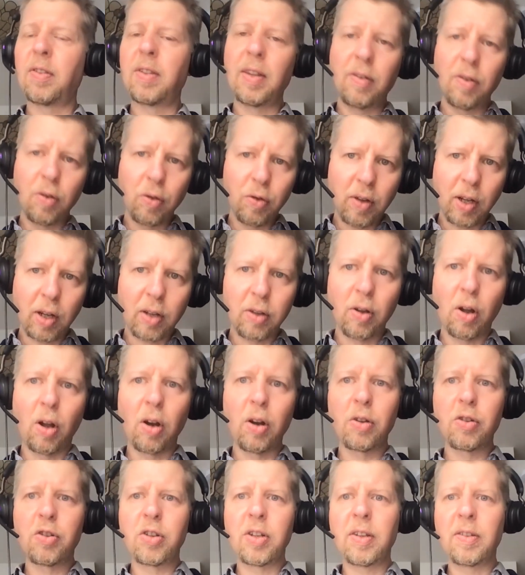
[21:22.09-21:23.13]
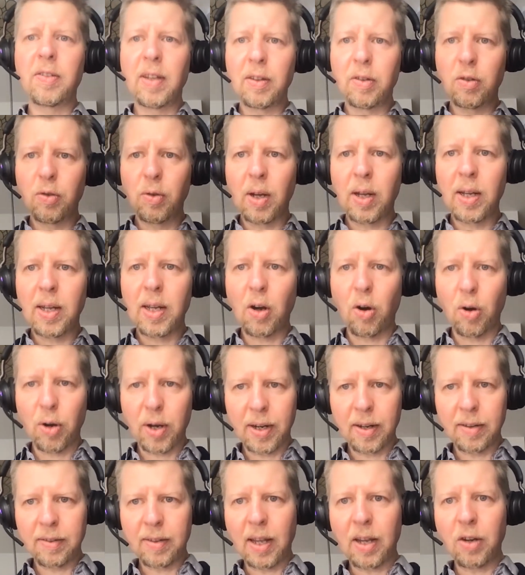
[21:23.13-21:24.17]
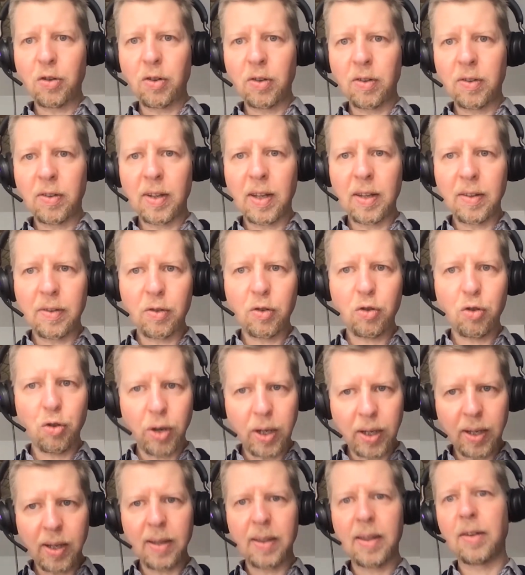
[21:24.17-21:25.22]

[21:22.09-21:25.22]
these new technologies into organizations is tricky.